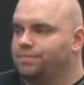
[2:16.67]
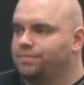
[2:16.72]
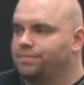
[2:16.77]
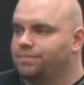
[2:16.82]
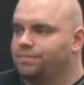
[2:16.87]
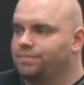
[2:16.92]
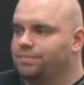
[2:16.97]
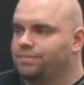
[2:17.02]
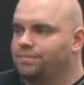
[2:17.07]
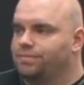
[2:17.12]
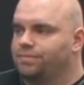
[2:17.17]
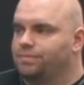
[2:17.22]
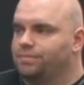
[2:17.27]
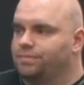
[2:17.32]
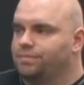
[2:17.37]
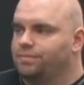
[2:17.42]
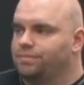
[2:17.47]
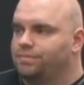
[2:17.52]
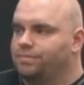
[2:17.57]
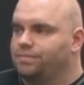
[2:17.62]

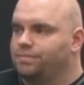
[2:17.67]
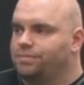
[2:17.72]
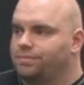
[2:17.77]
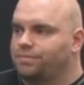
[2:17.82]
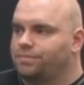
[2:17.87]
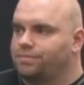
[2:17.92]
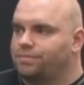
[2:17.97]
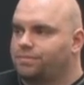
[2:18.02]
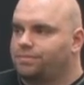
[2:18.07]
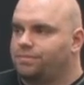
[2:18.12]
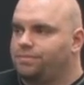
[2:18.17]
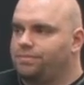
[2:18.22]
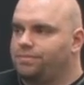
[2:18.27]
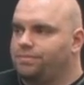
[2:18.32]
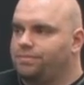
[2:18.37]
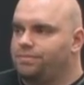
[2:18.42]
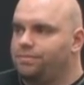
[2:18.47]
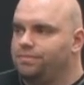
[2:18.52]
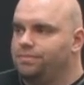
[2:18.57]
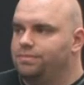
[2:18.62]

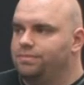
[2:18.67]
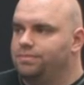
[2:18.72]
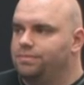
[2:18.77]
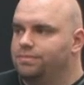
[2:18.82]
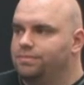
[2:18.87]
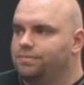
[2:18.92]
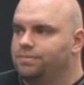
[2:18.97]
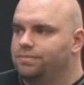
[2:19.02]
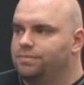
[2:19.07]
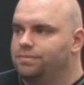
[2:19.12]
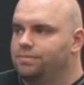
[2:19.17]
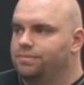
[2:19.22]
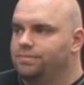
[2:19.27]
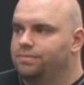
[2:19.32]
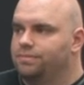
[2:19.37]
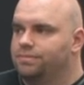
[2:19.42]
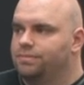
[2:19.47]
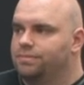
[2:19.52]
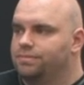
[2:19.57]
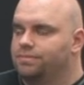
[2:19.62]

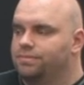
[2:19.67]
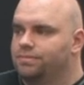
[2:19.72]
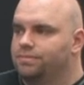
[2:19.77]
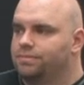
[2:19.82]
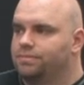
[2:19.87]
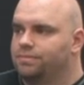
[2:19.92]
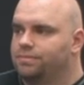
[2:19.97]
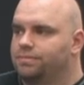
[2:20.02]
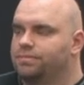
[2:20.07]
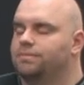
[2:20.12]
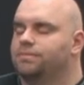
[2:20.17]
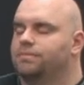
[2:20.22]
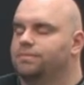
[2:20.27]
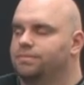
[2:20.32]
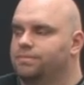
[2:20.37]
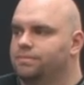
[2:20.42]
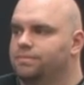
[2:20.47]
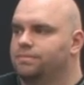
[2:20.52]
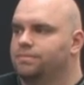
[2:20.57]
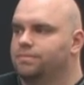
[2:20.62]

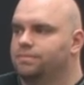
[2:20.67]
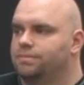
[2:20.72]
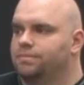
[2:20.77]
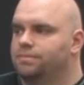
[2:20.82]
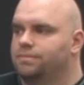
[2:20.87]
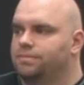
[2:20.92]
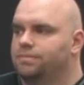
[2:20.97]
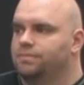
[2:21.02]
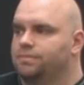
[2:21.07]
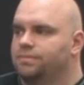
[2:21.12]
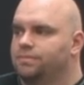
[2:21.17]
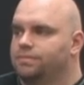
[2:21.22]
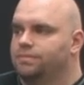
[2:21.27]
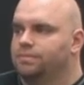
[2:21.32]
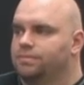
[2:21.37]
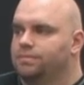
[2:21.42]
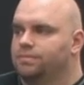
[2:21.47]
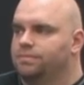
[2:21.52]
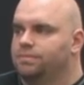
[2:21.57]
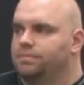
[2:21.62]

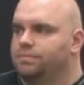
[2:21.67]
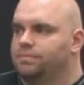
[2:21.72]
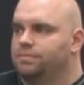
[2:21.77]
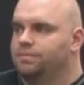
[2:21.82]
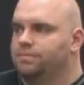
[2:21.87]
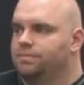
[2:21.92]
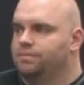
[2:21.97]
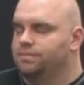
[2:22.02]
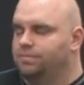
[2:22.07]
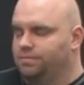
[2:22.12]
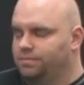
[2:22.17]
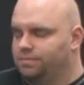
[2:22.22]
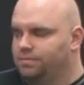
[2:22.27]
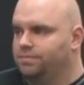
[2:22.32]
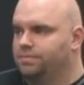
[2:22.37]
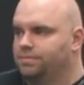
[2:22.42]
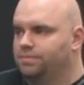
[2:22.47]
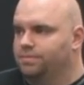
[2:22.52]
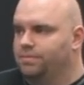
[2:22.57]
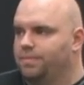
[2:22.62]

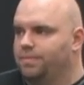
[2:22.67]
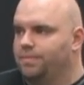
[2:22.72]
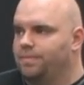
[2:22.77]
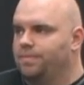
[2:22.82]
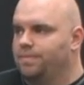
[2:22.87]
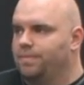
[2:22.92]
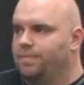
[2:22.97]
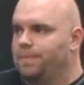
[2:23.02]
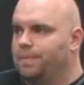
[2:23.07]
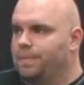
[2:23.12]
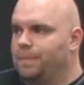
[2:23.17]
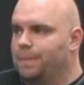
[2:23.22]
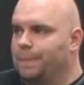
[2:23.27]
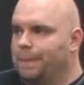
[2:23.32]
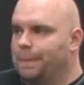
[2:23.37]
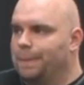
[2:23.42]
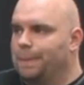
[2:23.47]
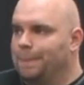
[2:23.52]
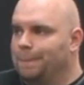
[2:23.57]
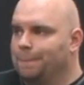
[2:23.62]

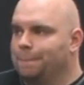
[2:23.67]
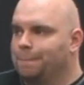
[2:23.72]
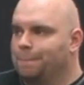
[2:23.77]
No words are spoken by the person on screen.